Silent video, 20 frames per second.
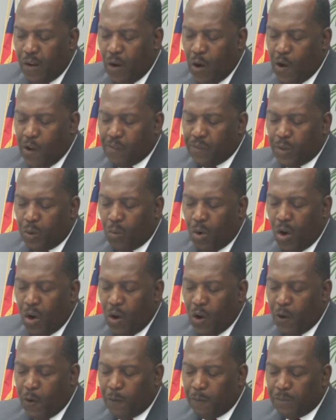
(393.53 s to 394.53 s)
on the
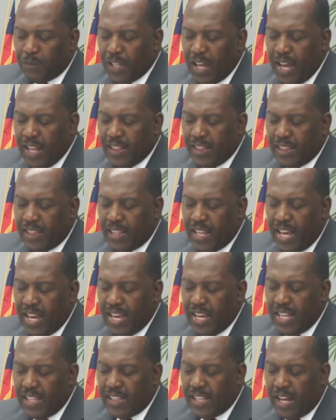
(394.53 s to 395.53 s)
wall, and
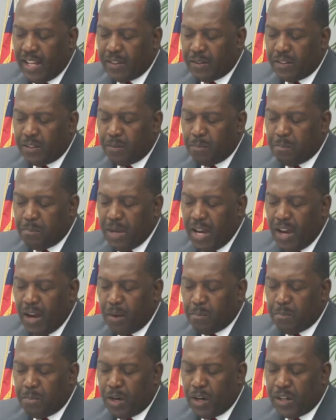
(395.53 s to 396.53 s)
they that
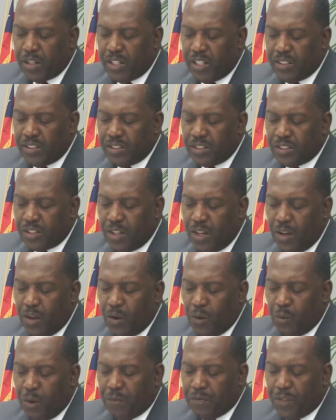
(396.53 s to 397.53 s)
bear burdens,
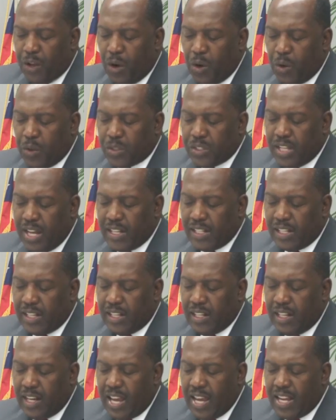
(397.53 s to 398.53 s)
with those
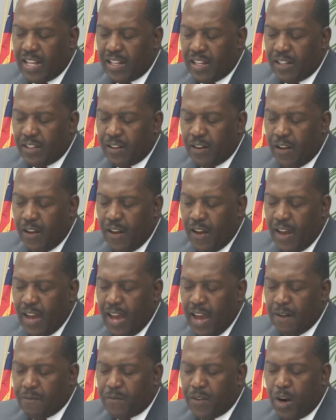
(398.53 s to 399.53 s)
that laid it,
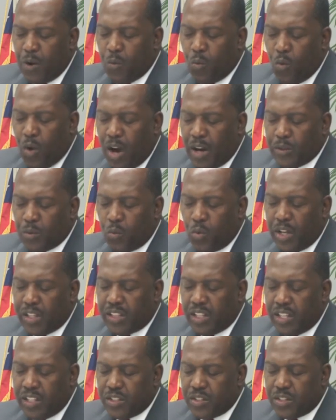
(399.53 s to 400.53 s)
everyone
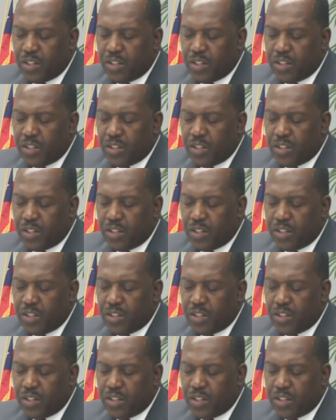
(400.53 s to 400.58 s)
with